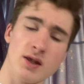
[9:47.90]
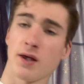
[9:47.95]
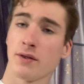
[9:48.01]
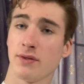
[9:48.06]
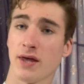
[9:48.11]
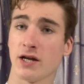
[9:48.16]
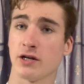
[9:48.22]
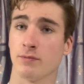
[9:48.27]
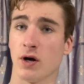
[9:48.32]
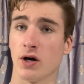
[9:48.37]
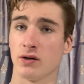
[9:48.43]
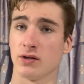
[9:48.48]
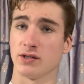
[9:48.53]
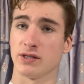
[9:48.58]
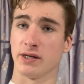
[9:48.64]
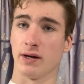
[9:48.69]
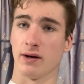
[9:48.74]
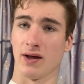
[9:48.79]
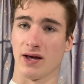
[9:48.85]
their demand
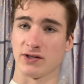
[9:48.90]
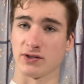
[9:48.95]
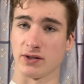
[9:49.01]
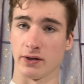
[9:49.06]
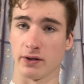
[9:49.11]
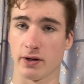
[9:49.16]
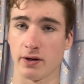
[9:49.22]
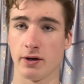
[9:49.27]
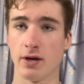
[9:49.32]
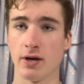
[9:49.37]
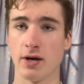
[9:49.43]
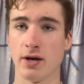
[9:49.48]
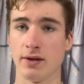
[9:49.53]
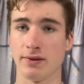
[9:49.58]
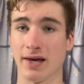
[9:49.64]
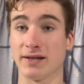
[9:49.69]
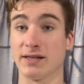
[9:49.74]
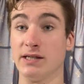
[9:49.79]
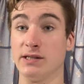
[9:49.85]
is inelastic.
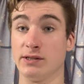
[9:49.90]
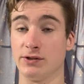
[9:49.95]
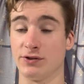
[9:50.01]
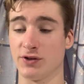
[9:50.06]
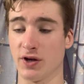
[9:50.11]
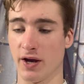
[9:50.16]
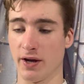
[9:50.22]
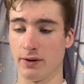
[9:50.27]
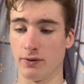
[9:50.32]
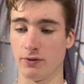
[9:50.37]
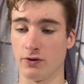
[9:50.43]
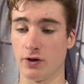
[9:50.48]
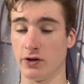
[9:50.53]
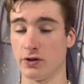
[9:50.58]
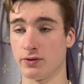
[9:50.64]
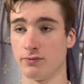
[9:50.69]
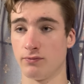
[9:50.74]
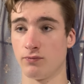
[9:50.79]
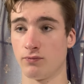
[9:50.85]
That is to say
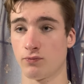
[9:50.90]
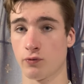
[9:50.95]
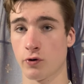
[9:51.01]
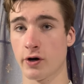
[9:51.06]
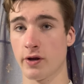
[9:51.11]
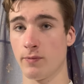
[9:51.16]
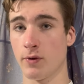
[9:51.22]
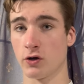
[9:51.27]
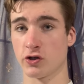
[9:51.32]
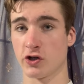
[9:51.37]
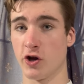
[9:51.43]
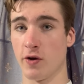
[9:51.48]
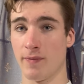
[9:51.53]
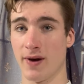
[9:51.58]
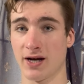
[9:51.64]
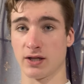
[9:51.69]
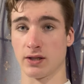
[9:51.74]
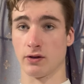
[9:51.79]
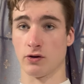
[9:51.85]
that pretty much no
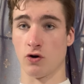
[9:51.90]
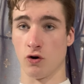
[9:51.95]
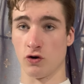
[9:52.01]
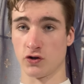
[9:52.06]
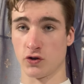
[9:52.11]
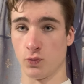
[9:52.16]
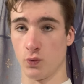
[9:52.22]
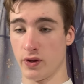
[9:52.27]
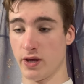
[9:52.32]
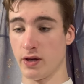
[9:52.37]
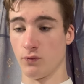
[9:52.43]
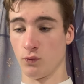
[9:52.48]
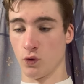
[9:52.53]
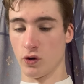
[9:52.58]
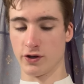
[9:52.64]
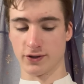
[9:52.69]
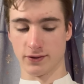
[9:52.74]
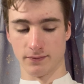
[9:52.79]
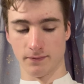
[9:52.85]
matter the cost, within
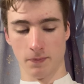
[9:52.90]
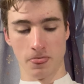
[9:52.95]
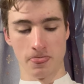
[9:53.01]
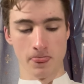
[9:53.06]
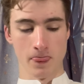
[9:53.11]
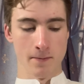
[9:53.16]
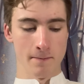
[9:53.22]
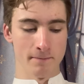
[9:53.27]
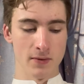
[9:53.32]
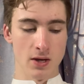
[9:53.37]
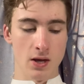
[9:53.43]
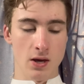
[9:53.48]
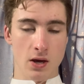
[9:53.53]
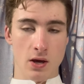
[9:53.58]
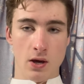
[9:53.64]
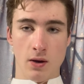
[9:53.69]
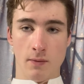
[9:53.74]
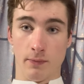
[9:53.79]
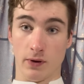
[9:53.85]
reason,
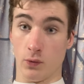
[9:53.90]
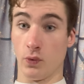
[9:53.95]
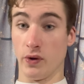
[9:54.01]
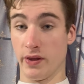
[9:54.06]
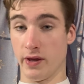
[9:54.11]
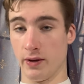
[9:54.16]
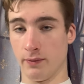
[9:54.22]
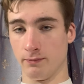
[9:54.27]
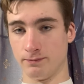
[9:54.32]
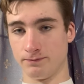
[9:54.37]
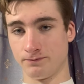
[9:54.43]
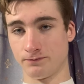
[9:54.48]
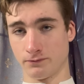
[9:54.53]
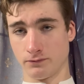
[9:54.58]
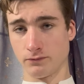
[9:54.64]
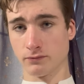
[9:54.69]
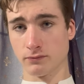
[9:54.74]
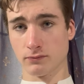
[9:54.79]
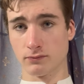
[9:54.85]
but within
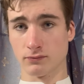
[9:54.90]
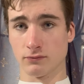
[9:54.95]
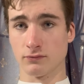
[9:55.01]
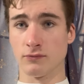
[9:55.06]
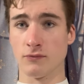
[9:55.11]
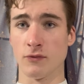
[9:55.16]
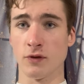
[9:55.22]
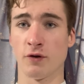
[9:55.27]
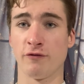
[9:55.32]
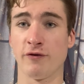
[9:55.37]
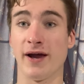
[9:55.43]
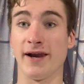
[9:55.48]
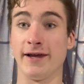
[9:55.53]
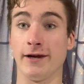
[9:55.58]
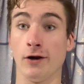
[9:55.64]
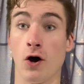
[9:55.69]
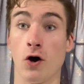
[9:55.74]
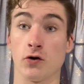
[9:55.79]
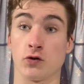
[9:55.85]
fairly
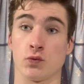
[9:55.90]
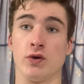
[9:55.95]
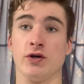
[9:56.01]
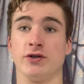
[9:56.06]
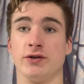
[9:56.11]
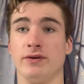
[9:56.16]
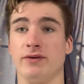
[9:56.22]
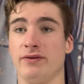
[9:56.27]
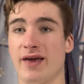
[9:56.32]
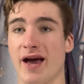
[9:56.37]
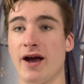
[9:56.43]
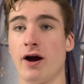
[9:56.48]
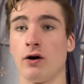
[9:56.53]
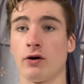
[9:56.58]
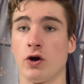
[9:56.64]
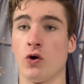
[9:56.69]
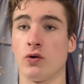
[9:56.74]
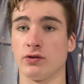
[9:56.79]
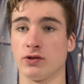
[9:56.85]
large reason, they are
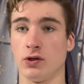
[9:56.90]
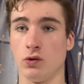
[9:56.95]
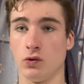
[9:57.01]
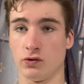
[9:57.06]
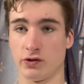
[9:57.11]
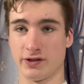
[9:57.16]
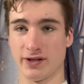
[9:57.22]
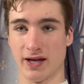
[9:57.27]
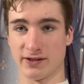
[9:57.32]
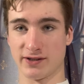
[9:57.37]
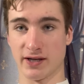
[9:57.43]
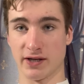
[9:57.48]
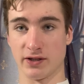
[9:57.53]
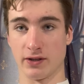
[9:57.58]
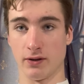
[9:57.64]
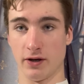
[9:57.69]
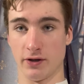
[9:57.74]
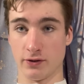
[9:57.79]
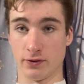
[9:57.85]
going to launch that
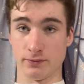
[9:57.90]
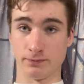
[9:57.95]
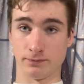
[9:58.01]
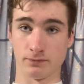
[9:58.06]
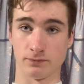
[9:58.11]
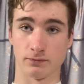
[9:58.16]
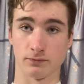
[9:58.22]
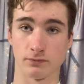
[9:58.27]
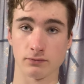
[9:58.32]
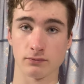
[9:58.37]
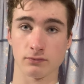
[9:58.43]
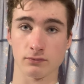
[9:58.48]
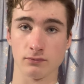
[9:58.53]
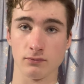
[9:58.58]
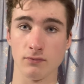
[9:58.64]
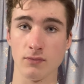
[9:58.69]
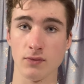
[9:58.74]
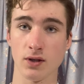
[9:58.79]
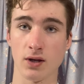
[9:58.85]
satellite.
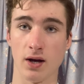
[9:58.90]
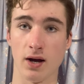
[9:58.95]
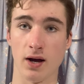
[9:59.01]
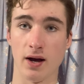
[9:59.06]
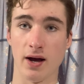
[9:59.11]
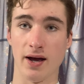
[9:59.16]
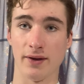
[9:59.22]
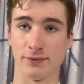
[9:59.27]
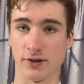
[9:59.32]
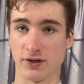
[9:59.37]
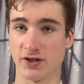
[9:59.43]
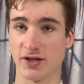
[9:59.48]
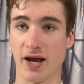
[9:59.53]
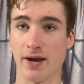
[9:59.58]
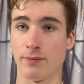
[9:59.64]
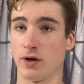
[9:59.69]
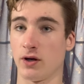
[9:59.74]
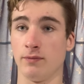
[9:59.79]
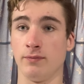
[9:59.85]
And the
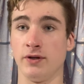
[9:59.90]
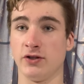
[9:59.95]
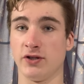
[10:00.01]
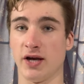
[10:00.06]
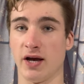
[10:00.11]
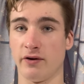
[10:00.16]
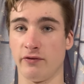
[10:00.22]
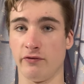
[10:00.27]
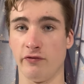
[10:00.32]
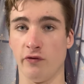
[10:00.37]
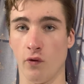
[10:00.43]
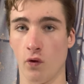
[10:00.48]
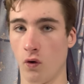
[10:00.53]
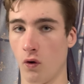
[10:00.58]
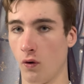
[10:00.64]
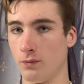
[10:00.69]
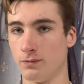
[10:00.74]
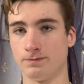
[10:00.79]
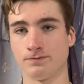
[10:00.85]
same can be said
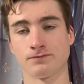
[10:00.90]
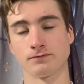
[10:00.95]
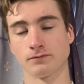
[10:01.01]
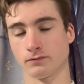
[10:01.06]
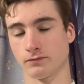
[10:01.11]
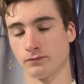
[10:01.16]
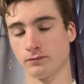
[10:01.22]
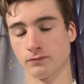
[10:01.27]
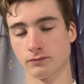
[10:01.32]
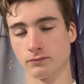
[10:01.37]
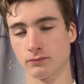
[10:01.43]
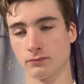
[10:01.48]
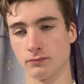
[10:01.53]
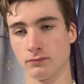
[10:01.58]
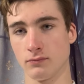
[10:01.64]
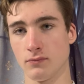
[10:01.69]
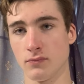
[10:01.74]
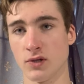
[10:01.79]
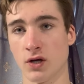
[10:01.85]
for
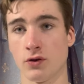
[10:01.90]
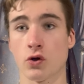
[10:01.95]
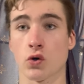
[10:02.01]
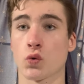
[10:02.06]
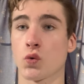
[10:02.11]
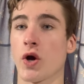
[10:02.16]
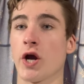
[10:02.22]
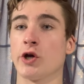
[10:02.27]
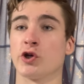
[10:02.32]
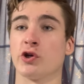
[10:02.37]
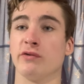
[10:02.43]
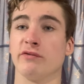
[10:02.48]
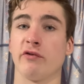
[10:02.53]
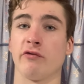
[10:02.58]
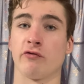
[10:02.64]
the creation of a